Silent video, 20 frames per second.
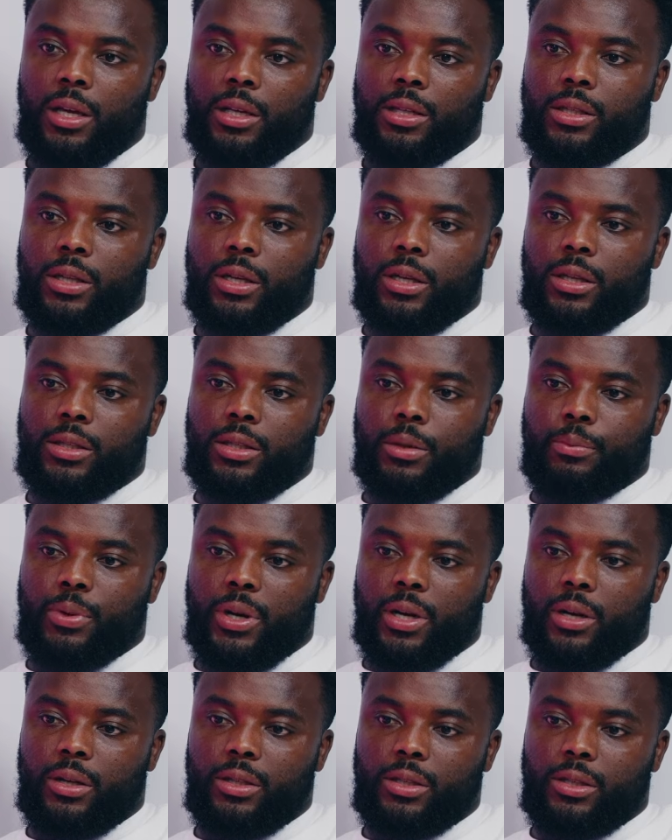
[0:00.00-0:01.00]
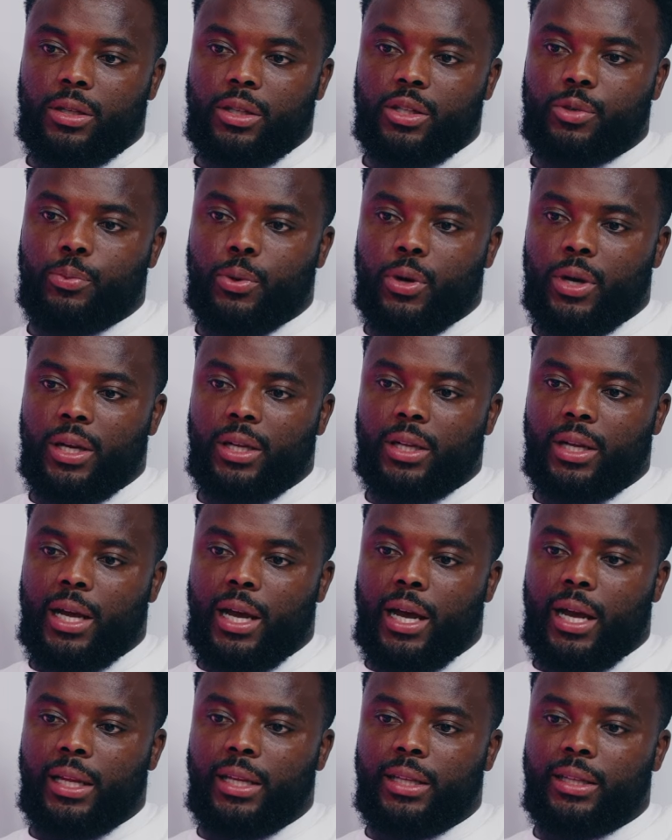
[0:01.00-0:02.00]
to bring us to this point,
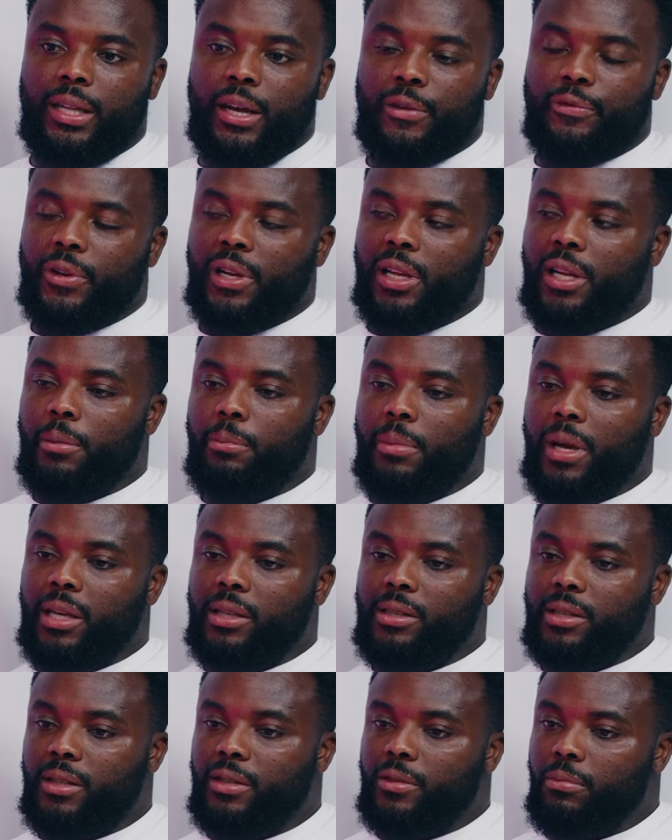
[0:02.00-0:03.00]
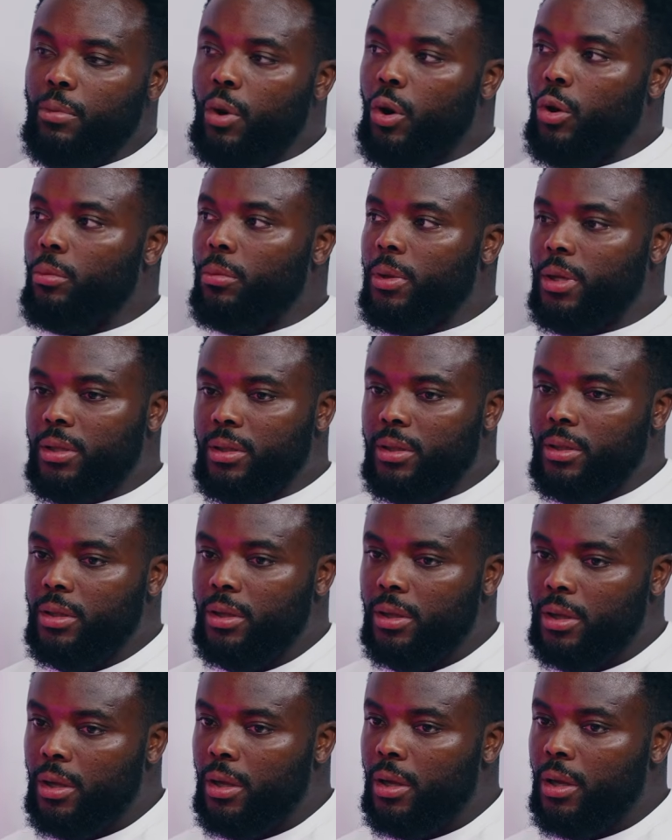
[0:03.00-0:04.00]
and it definitely makes this moment
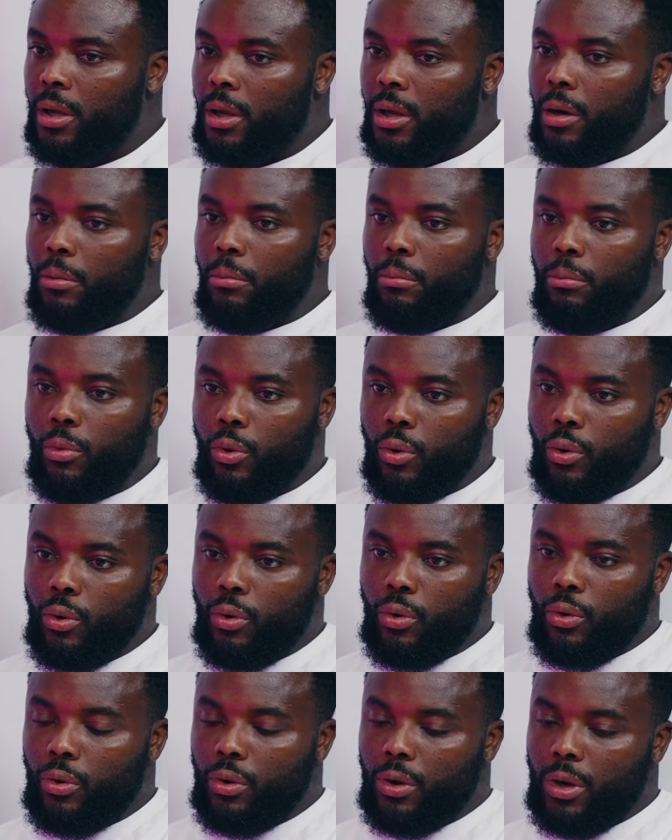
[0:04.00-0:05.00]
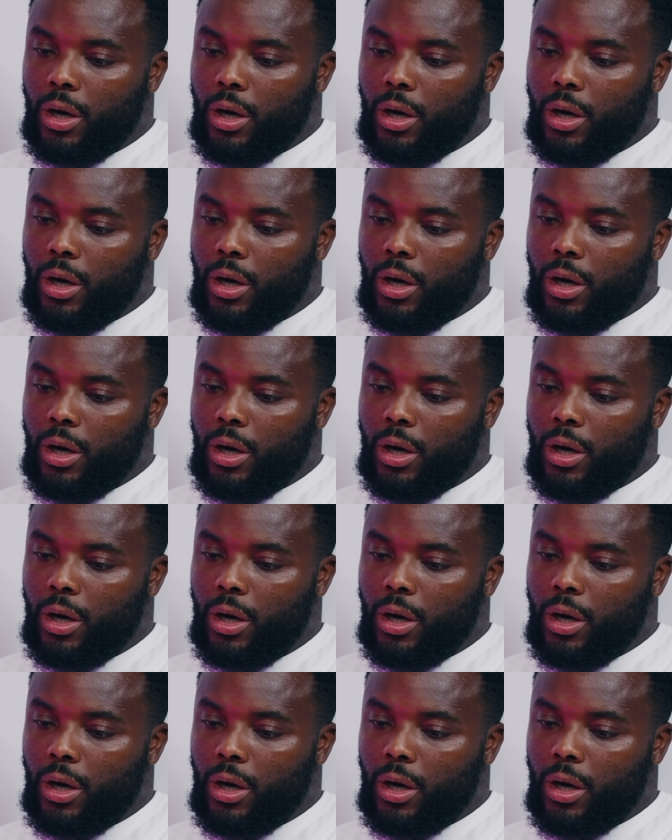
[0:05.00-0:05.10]
more